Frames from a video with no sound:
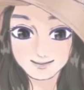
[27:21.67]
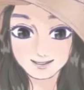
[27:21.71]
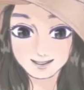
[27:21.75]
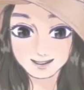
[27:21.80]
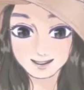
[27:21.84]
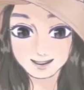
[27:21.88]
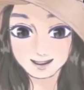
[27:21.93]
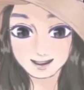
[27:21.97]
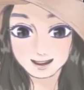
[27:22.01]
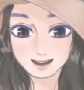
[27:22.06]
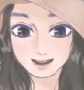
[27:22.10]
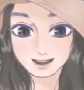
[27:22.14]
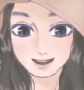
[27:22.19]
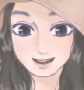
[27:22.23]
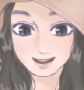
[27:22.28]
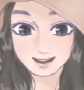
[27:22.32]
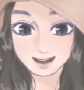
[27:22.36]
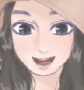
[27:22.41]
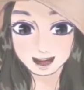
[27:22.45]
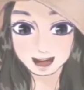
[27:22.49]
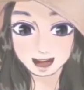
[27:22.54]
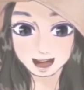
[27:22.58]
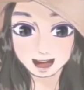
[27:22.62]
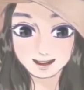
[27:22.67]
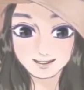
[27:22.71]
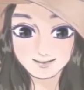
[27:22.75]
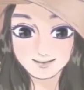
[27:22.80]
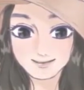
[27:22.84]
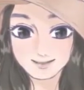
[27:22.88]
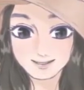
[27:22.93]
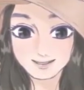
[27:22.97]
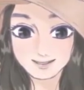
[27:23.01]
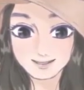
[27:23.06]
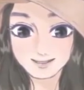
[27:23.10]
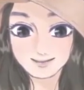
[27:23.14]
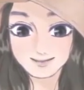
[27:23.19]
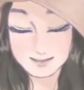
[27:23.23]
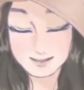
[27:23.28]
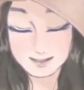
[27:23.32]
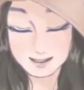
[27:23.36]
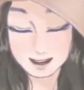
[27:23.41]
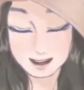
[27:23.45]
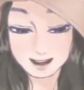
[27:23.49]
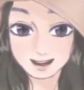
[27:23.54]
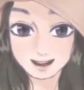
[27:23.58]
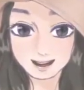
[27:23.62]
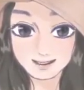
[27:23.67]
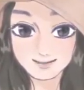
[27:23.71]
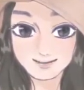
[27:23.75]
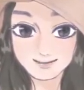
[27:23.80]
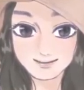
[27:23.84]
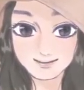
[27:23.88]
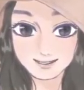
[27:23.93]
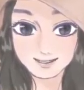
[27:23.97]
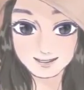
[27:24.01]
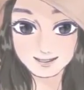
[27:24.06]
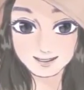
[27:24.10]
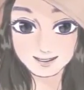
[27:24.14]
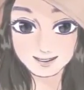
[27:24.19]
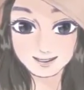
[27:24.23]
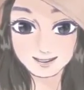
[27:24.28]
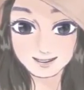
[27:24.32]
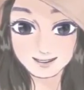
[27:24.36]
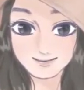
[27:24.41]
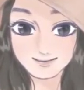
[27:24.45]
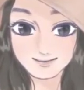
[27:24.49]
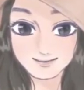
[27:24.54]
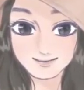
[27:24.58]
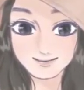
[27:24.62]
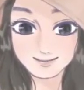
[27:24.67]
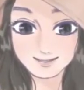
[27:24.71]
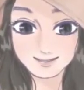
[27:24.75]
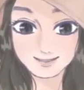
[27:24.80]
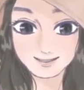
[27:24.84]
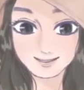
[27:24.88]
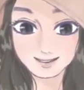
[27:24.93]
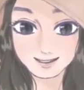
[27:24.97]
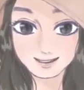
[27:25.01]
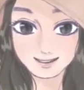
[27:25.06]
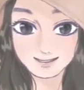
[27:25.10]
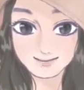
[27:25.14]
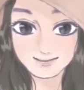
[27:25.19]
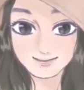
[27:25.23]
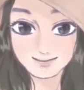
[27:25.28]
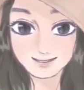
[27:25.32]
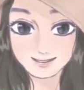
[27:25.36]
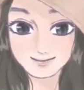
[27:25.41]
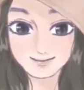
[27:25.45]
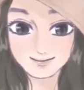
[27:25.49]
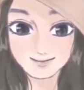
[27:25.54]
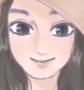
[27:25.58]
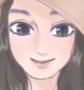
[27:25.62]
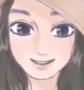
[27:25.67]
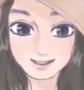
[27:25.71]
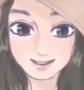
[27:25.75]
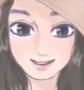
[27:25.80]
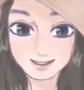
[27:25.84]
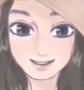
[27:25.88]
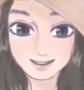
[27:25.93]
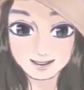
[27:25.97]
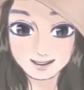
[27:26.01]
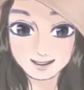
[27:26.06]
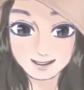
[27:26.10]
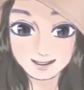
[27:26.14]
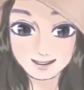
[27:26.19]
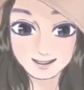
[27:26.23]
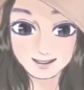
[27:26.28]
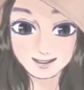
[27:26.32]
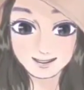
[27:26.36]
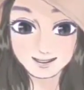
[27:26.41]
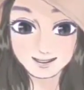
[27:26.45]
mean, I was so addicted with uh with Harvest Moon. I think